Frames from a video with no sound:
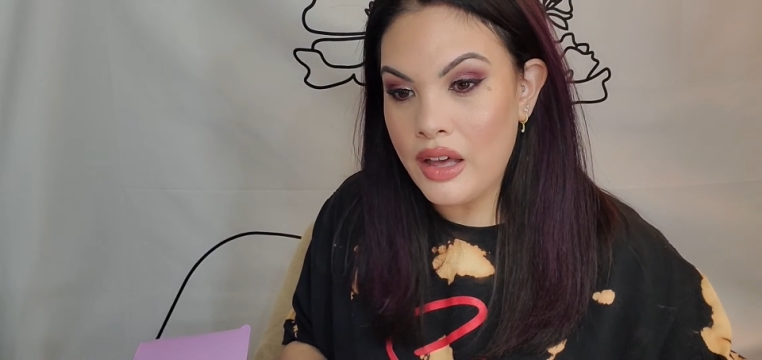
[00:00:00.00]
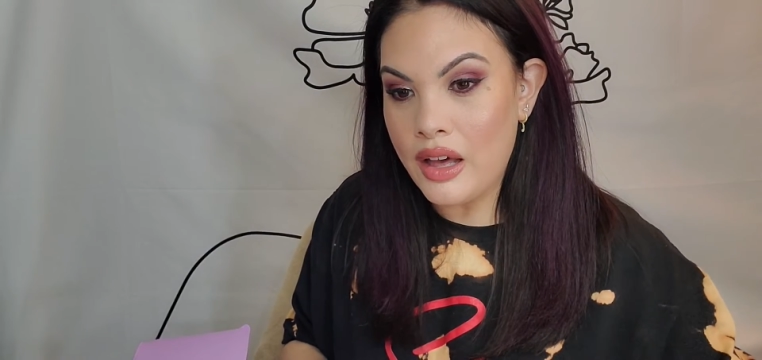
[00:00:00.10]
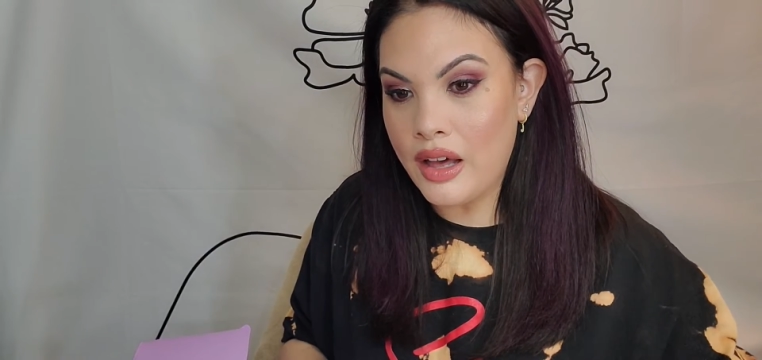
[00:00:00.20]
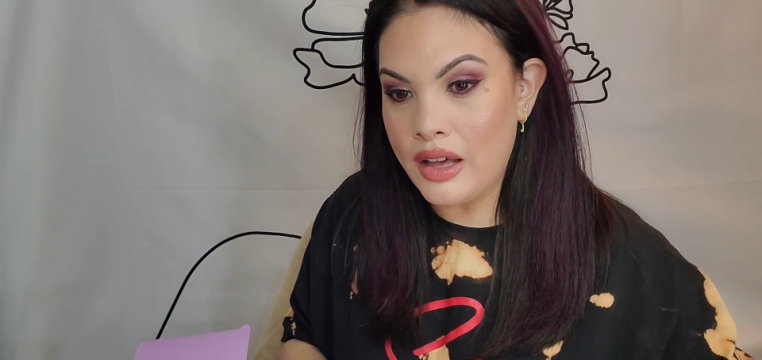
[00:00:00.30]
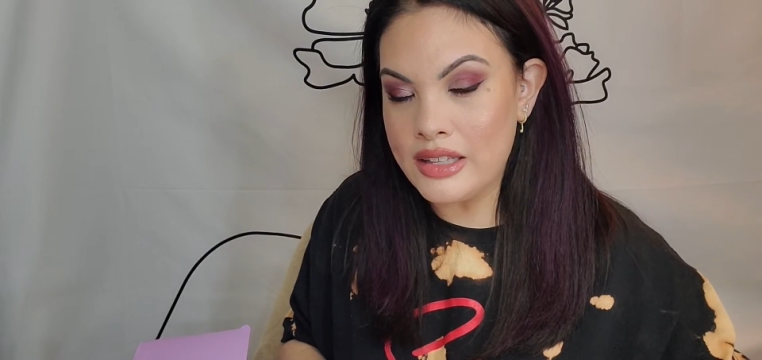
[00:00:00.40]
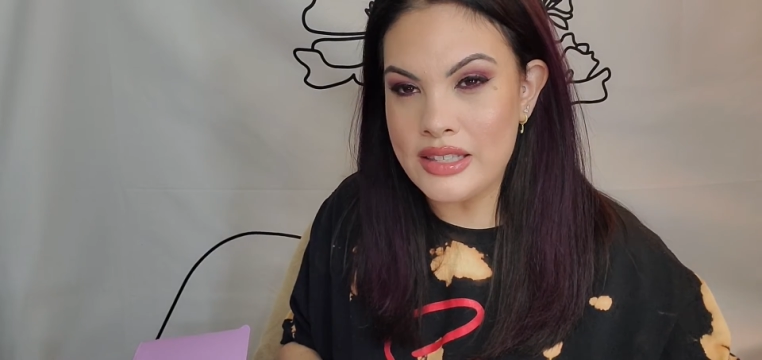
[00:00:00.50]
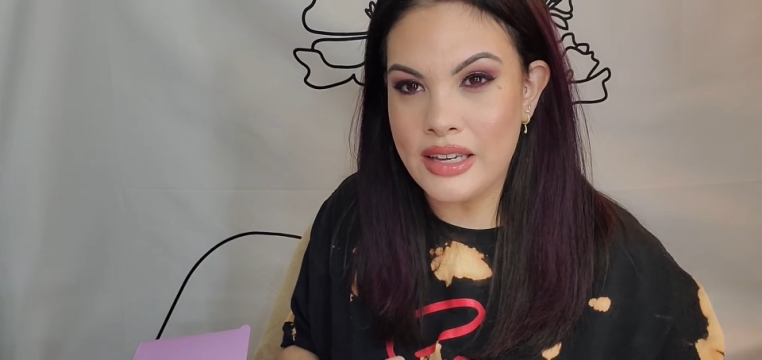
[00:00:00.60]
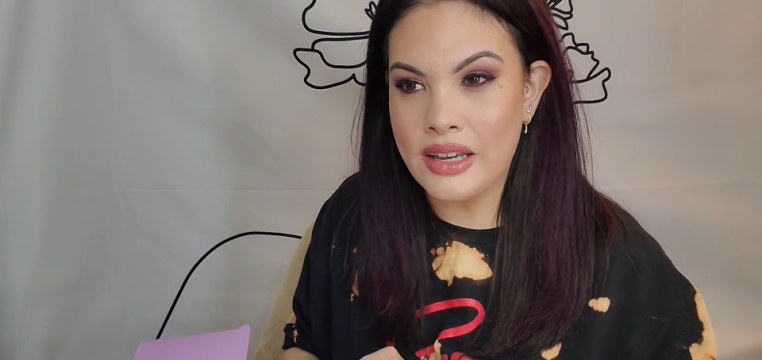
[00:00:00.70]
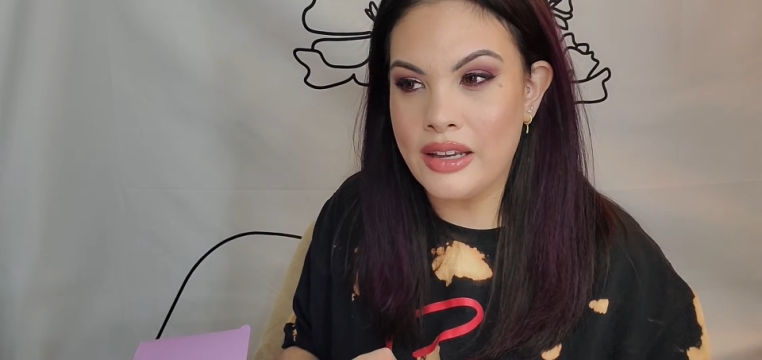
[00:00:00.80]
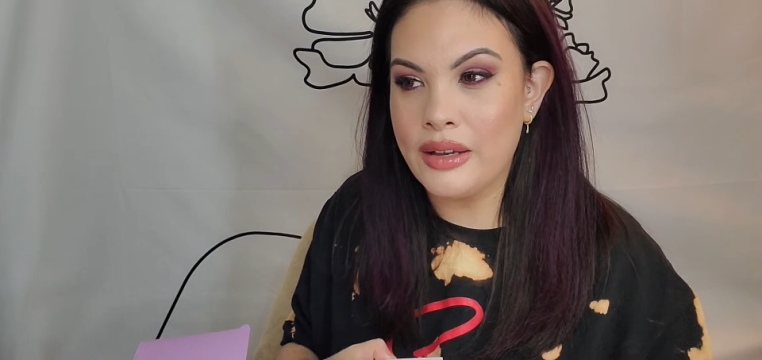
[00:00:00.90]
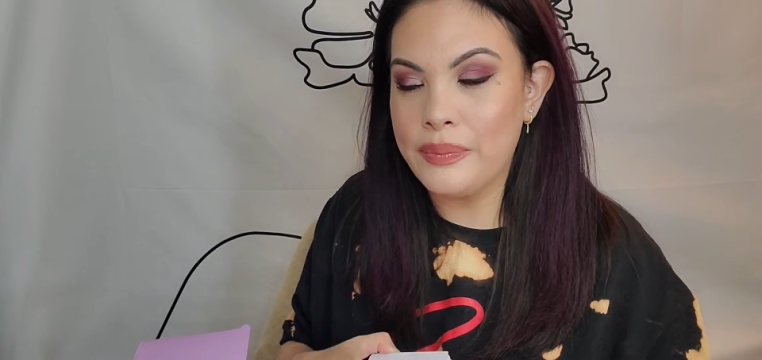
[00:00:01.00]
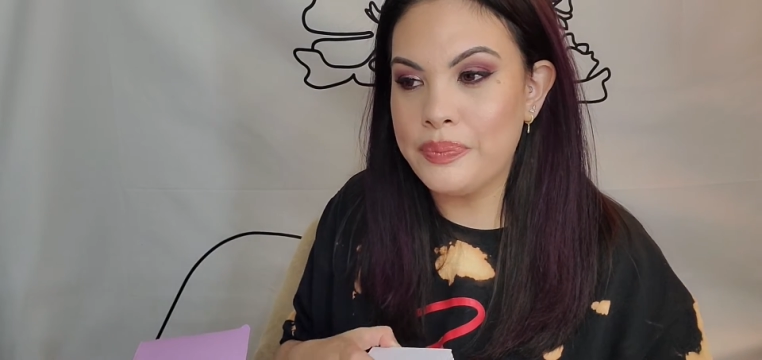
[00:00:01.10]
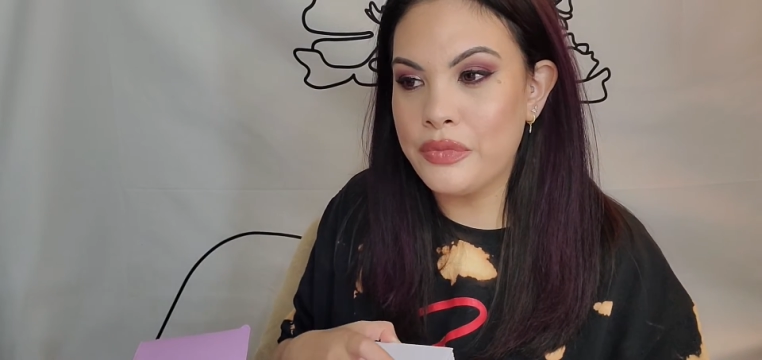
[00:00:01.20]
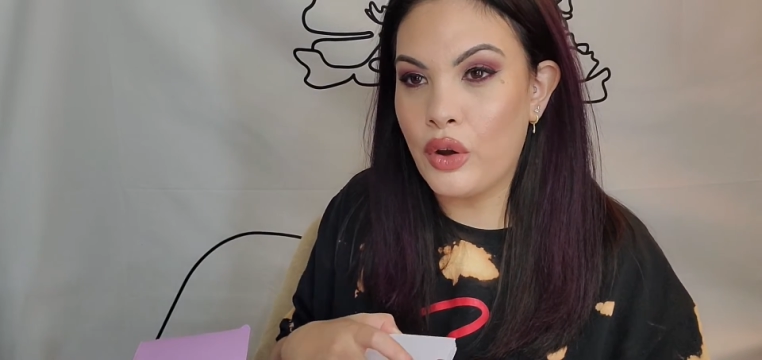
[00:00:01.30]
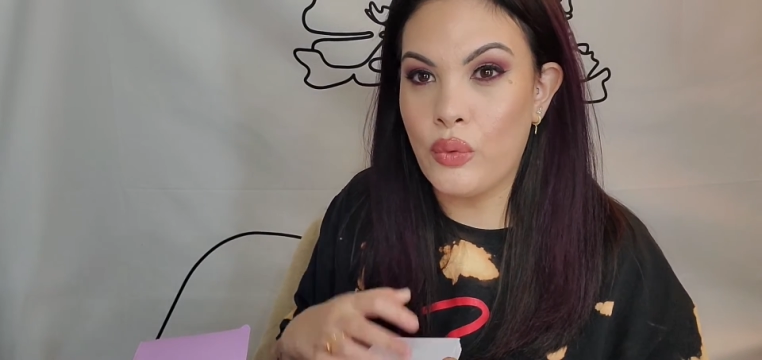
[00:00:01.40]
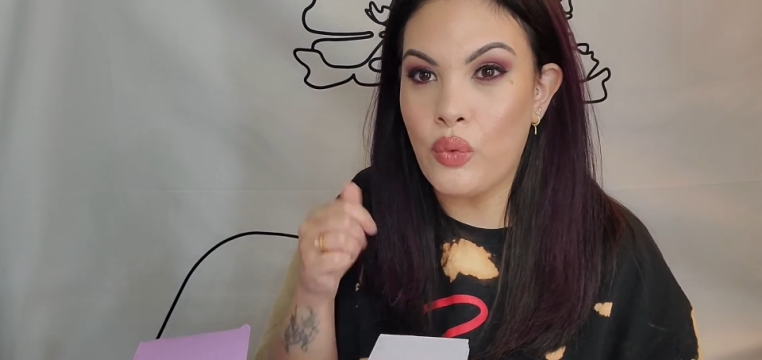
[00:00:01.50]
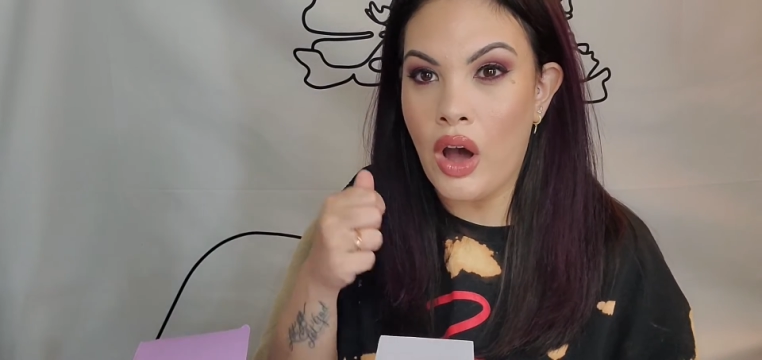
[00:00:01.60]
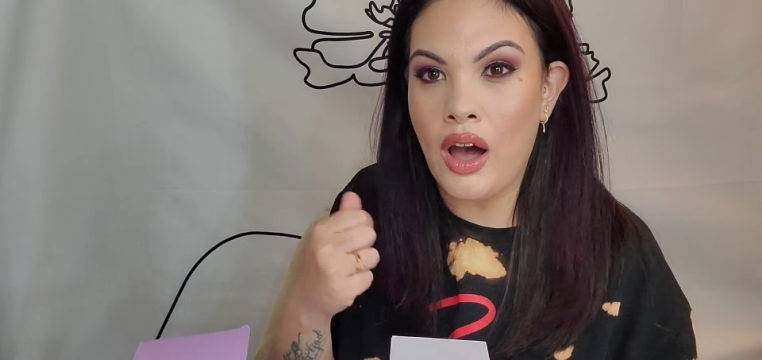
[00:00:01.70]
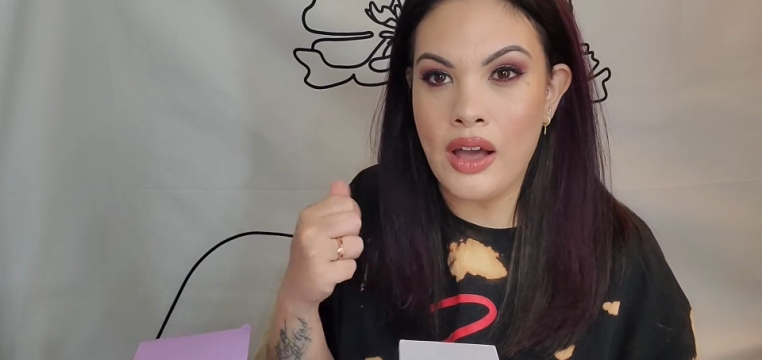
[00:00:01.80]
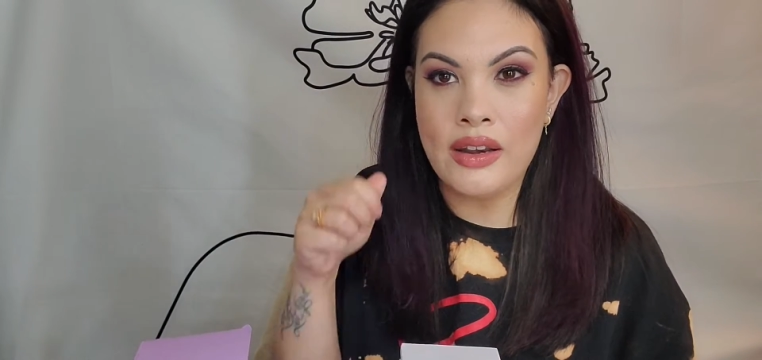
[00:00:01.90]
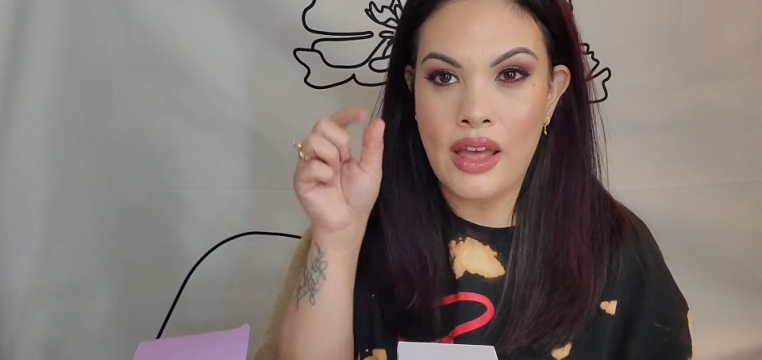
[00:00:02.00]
it's like a rod,